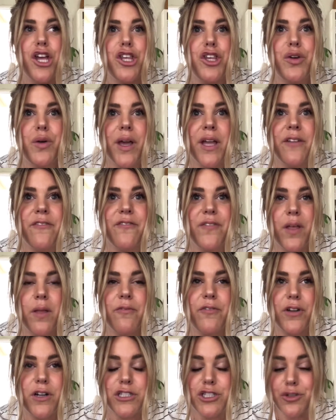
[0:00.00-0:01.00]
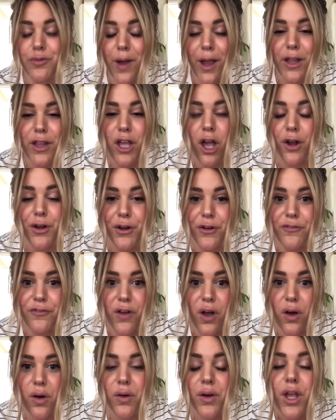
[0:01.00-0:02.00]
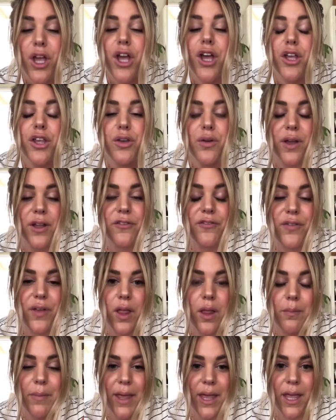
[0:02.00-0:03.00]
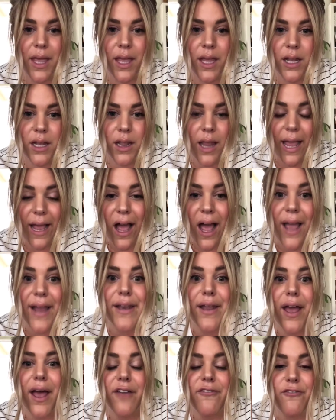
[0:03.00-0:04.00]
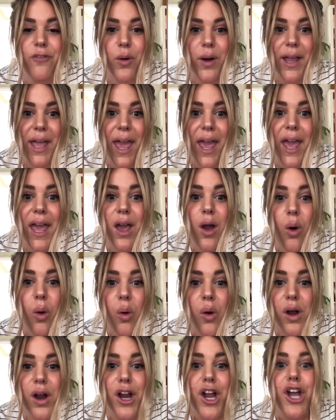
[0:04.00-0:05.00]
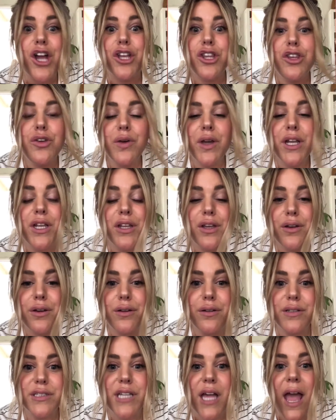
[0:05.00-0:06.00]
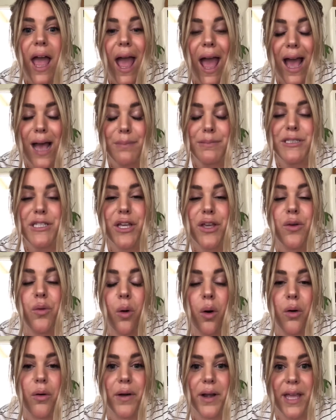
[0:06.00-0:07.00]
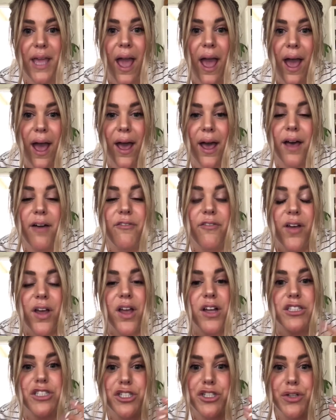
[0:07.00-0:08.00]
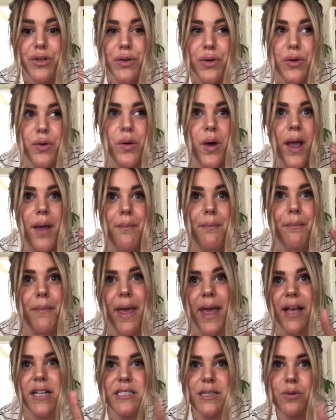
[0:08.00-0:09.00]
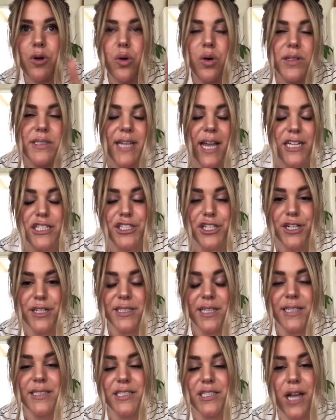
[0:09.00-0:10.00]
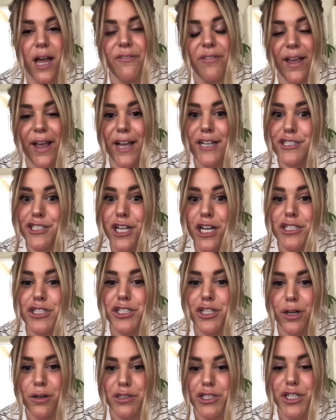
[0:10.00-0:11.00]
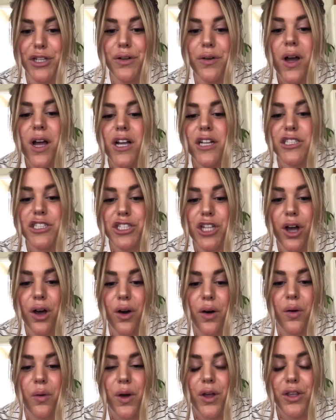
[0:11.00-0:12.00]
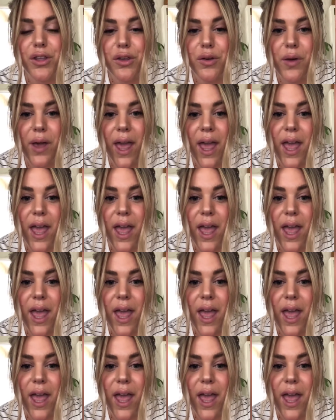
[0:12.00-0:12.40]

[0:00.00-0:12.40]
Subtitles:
You can film footage directly on your phone. You can film in high def, 4K, or you can use apps that you already have to make some cool textures and stuff like I just showed you. So you